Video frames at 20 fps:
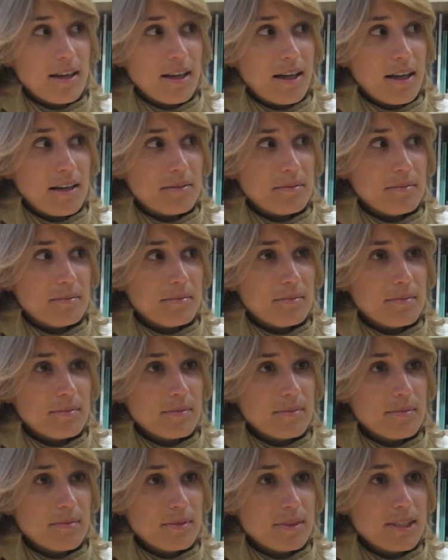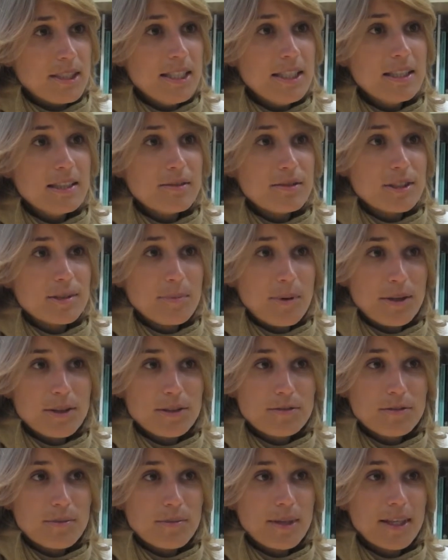um, seeing the
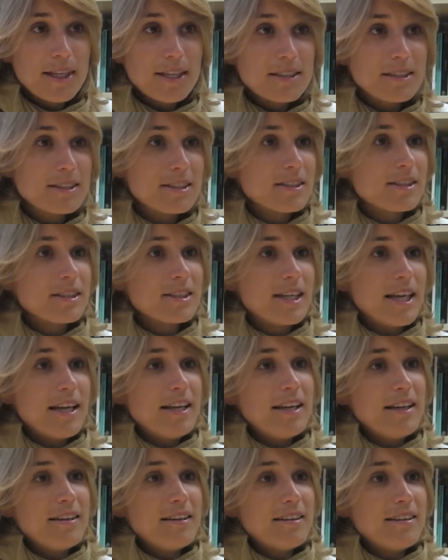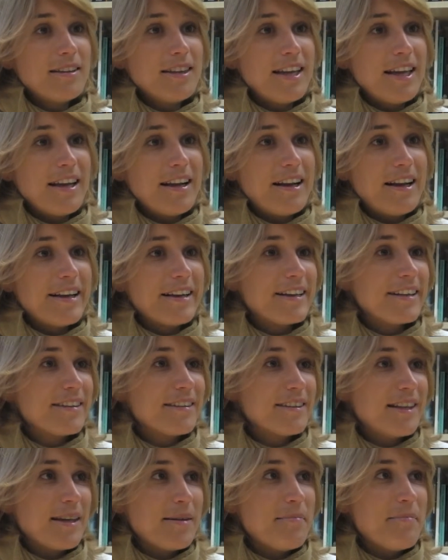response from kids and just getting the
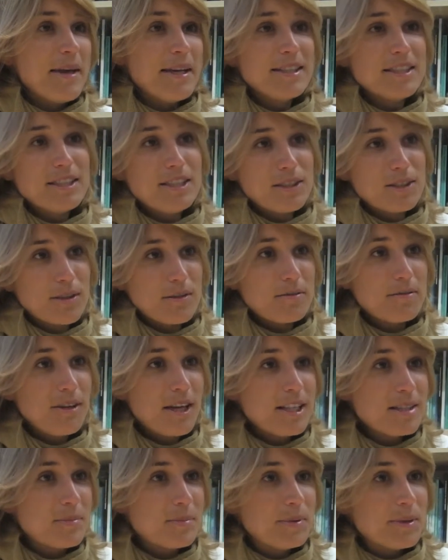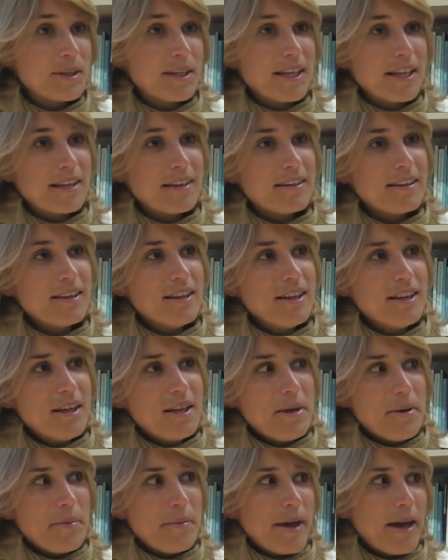like the messages on Facebook and
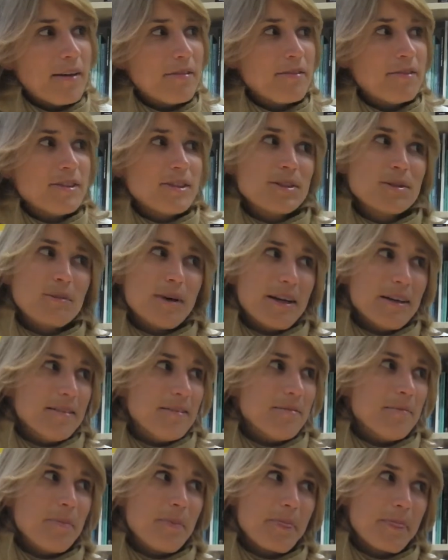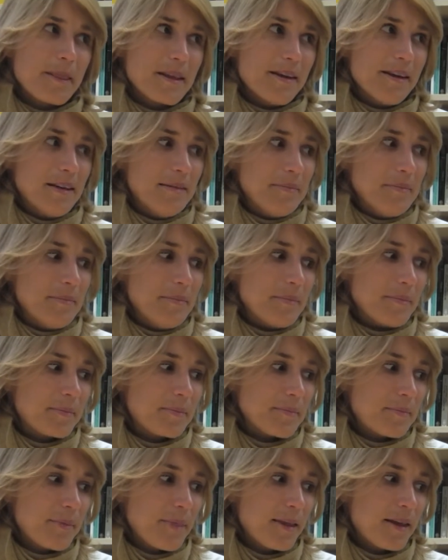we have this one um,
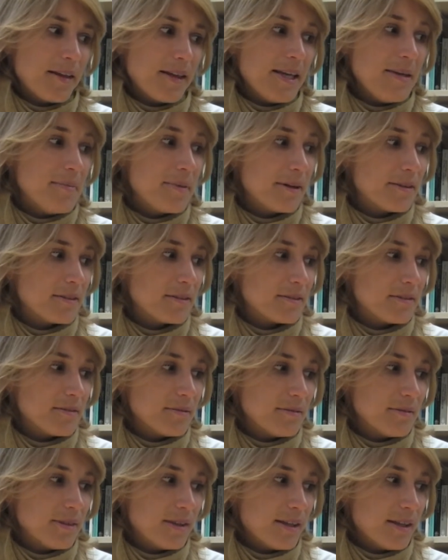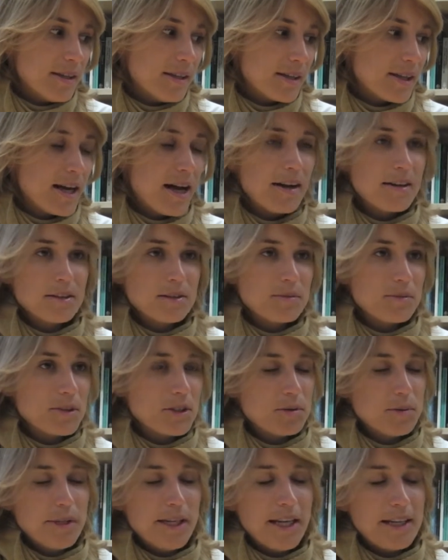email account
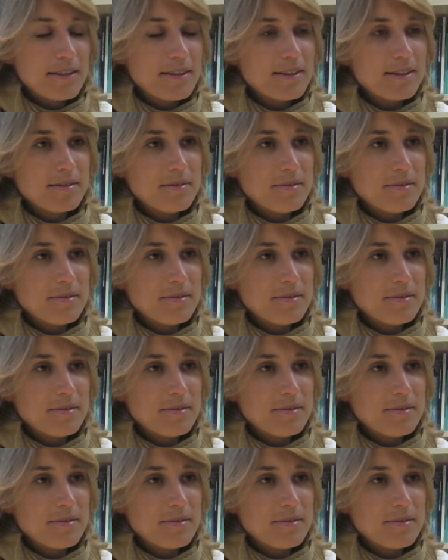which we get